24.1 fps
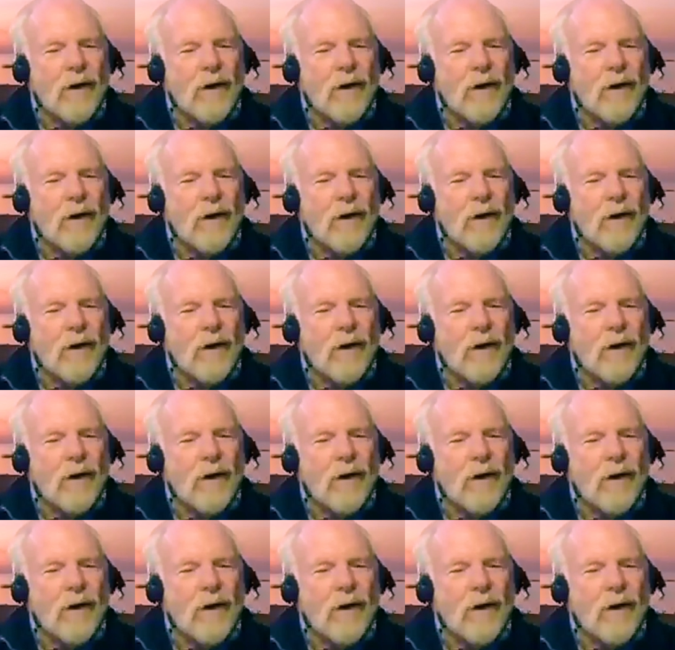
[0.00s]

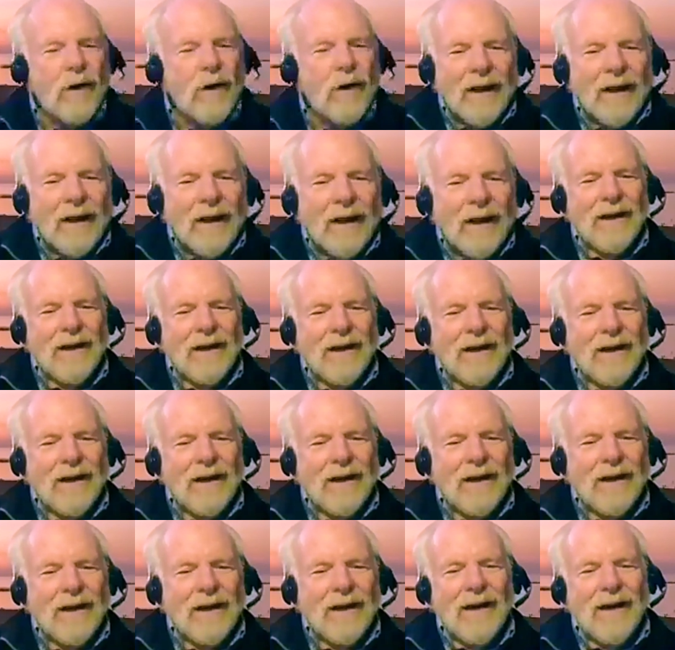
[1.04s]

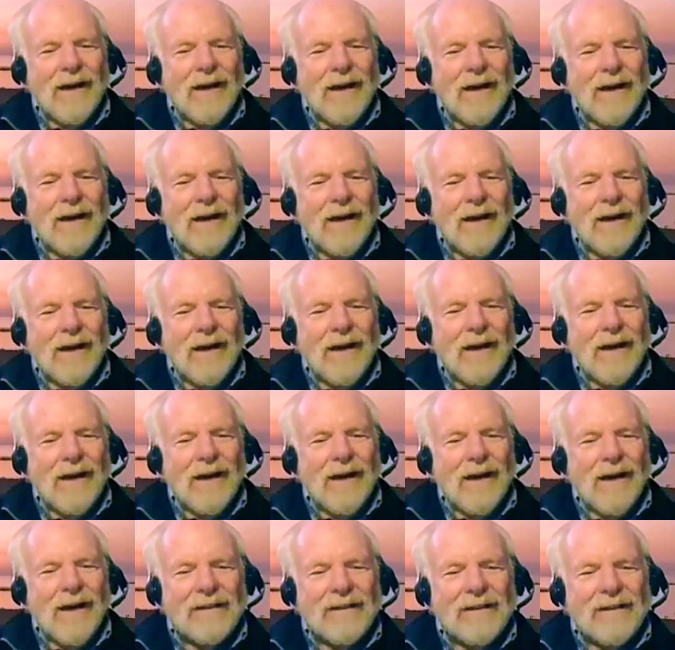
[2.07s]

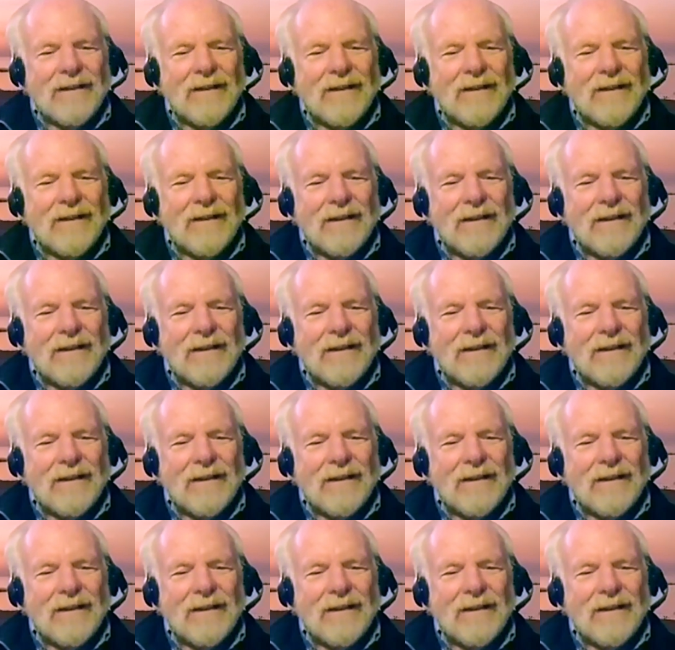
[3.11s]
(not speaking)